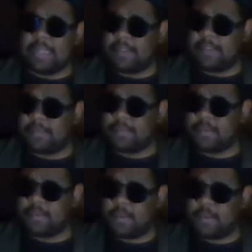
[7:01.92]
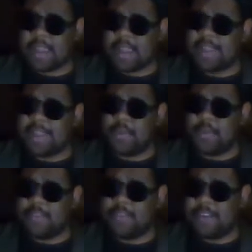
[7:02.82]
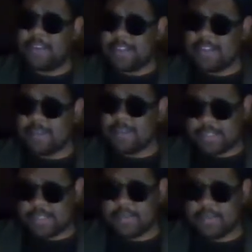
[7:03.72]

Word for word: I love what I can get through of Infinity. Infinity is heavy stuff.